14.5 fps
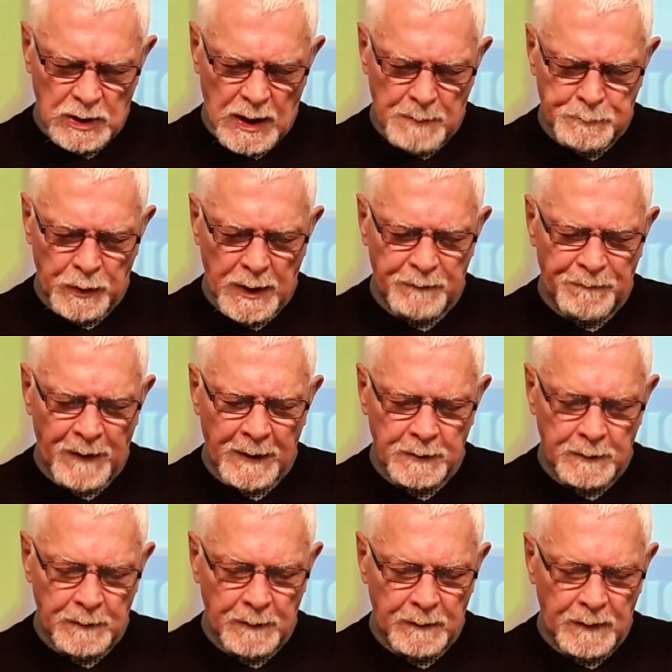I pray,
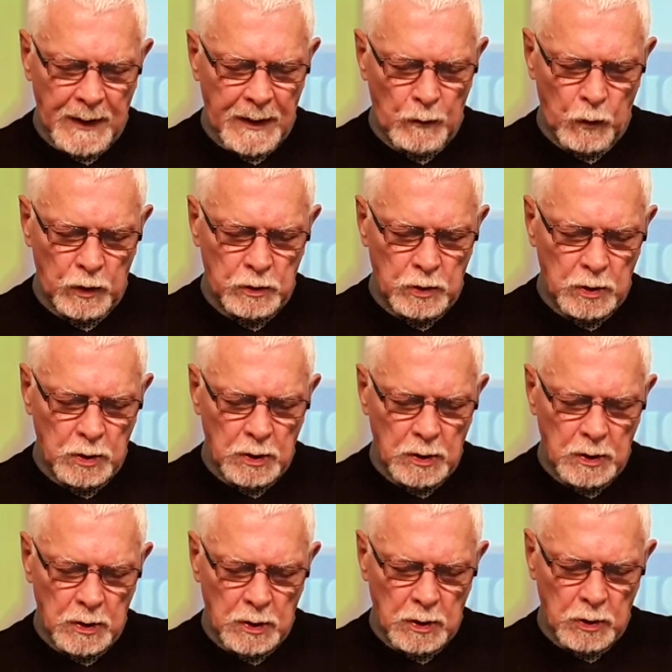Father, that they would
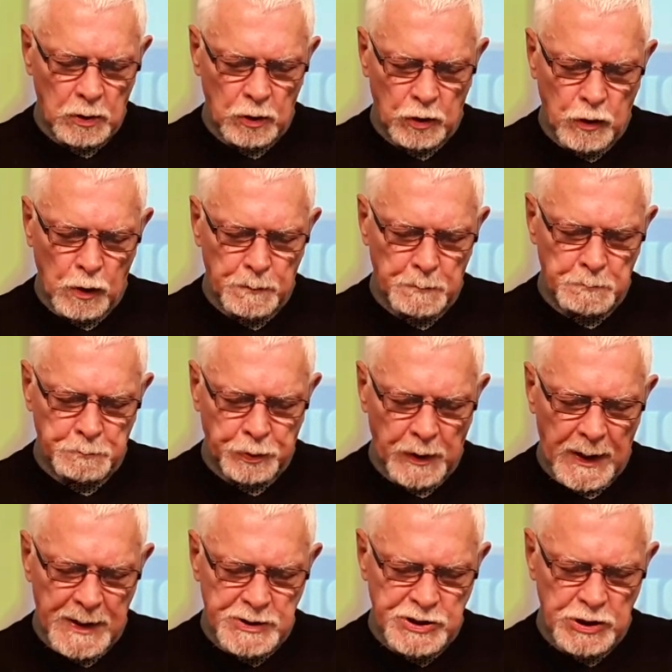look up and
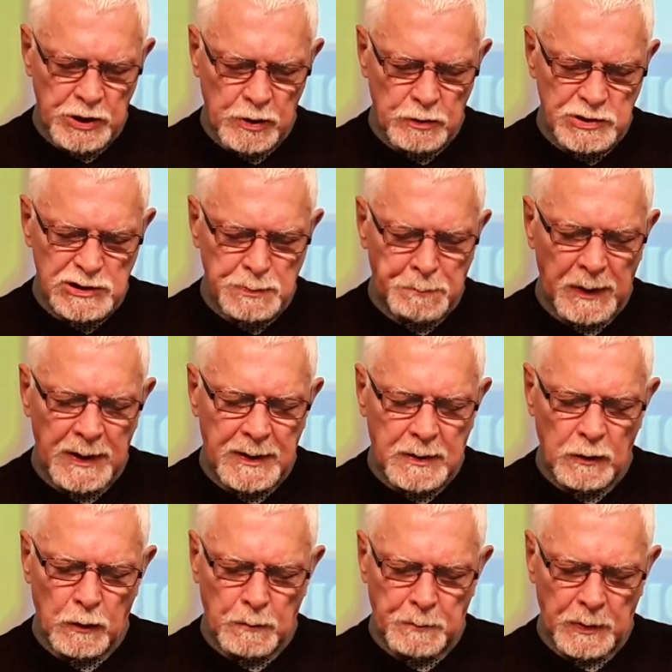pray to you, speak
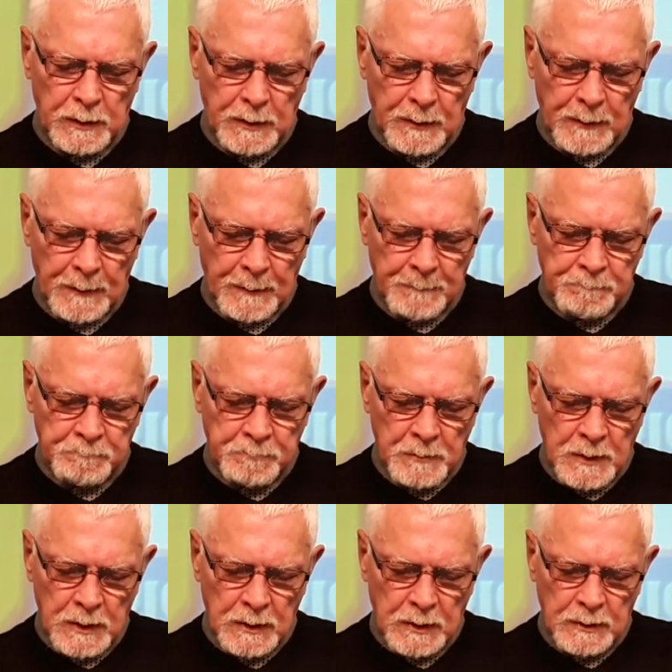up,
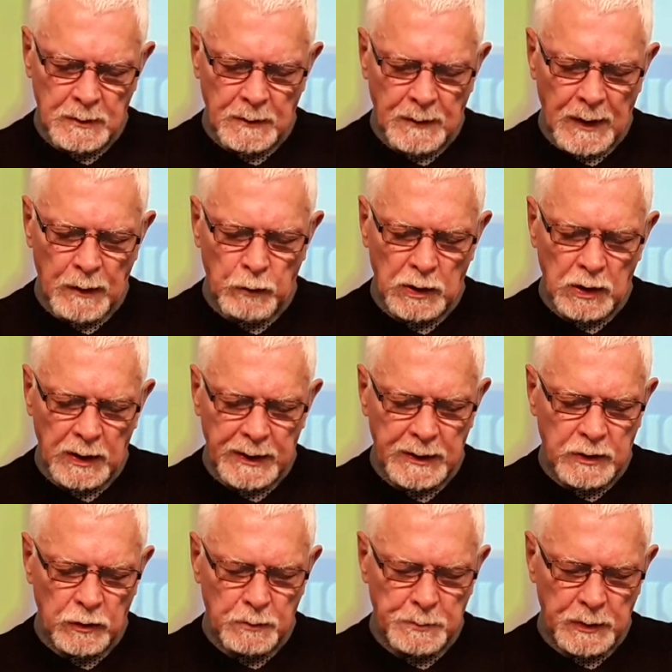and that they would
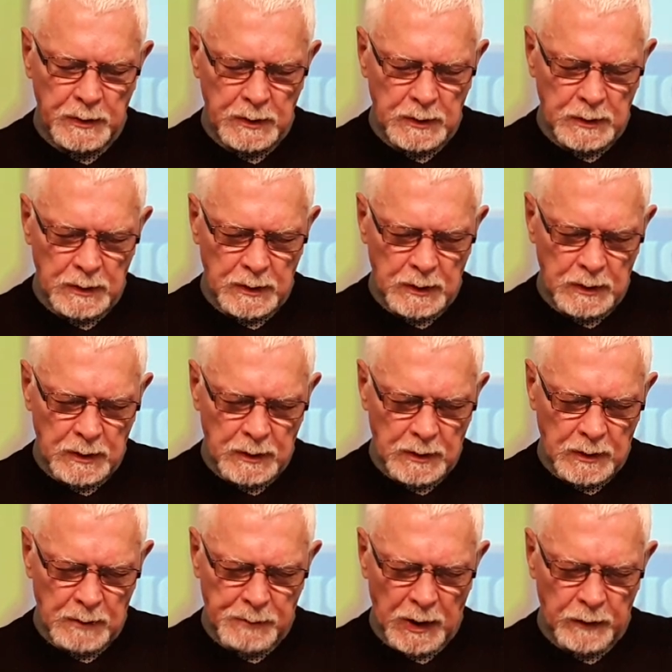link up
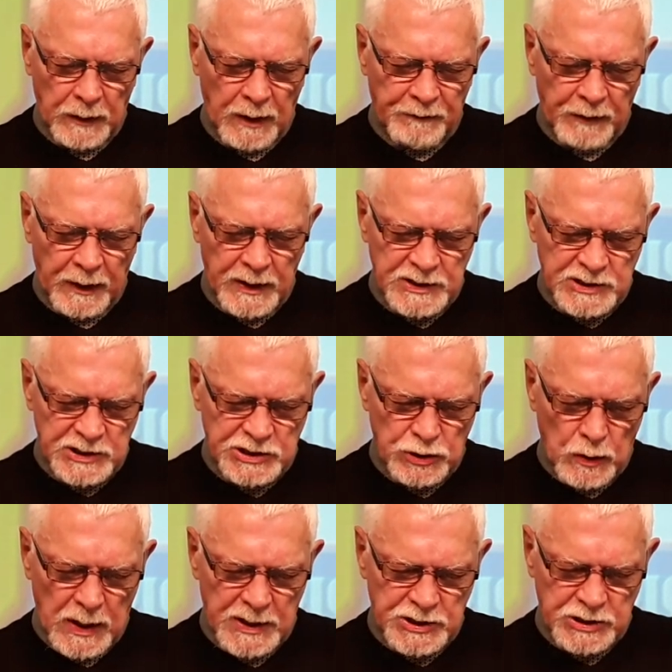about that very
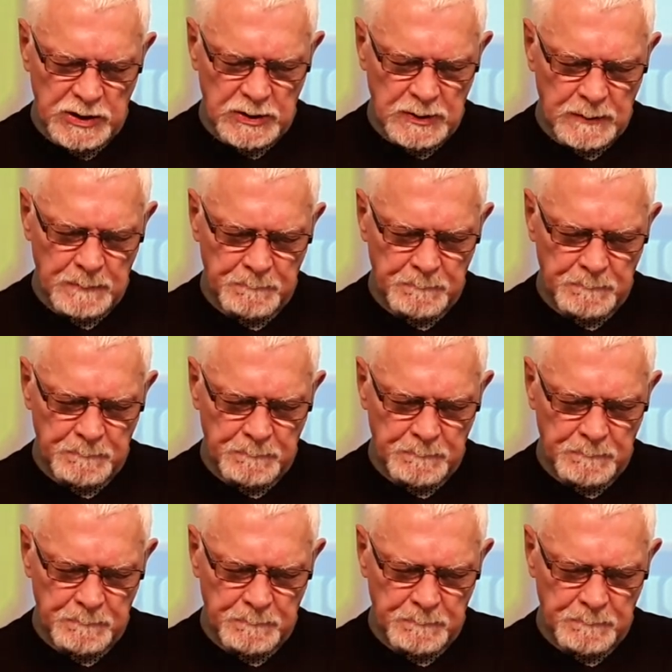situation.